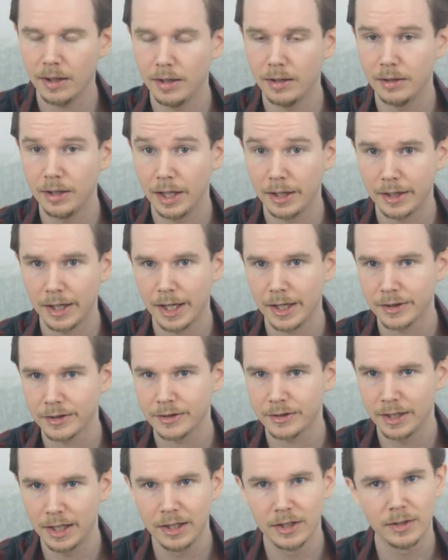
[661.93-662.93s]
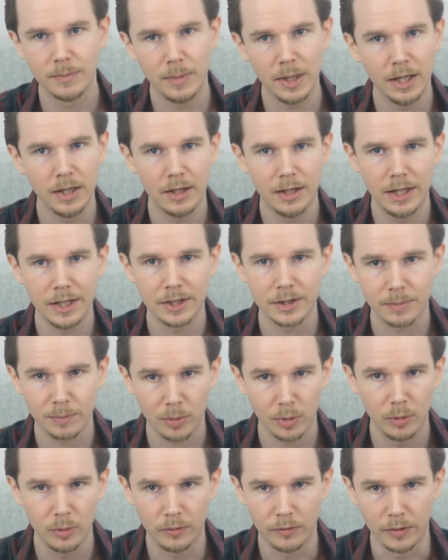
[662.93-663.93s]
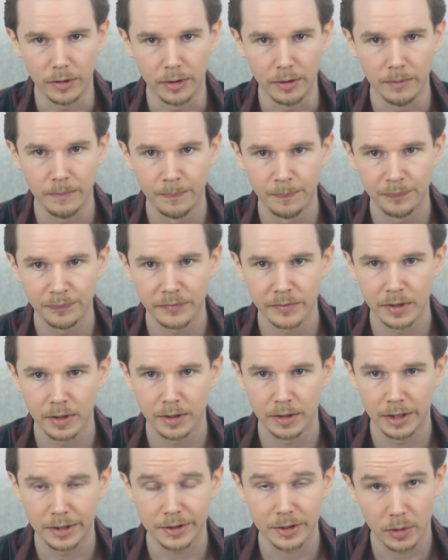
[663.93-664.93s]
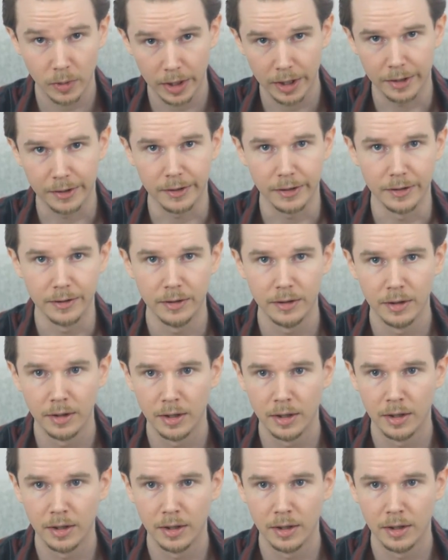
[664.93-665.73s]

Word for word: that has since been disproven, discredited.